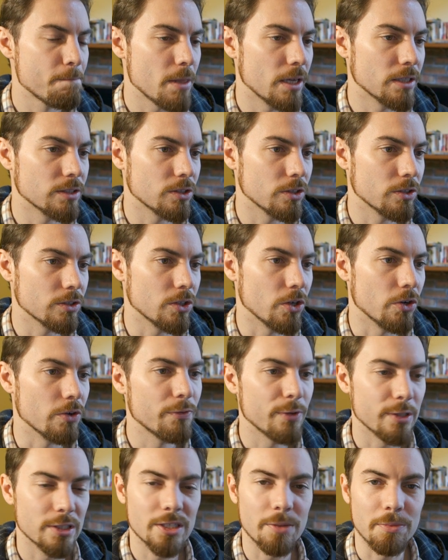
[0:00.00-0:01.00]
And so,
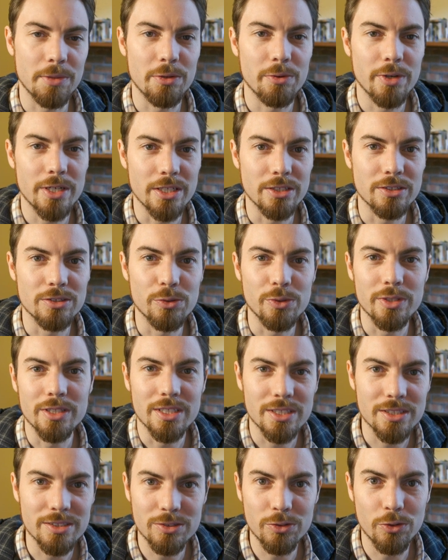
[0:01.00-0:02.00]
if it's something where you're doing
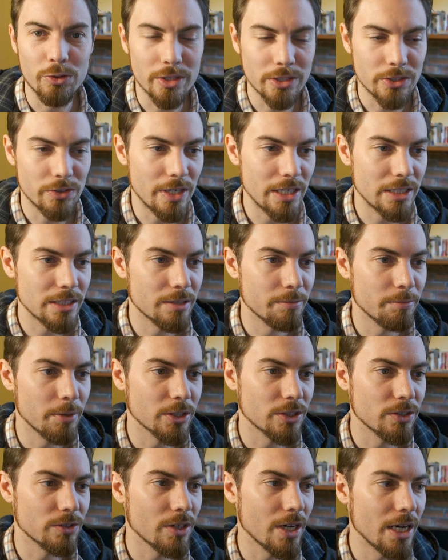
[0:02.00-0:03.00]
this door interaction a
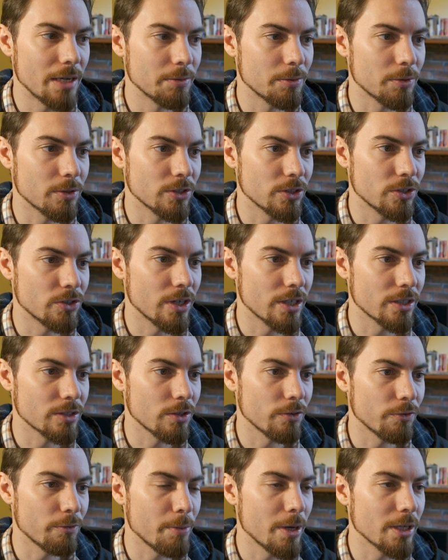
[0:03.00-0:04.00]
bunch of times because you're trying to
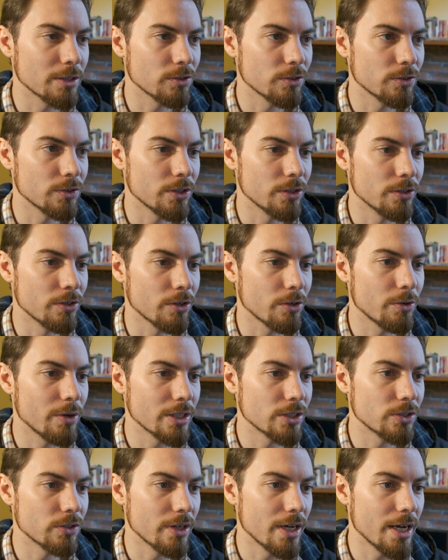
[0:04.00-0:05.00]
solve a puzzle and you're not
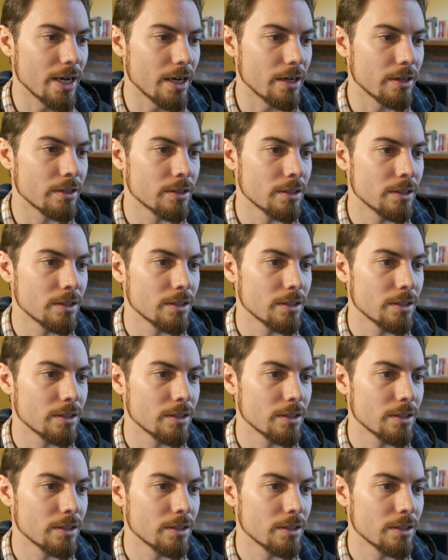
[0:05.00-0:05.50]
quite sure how,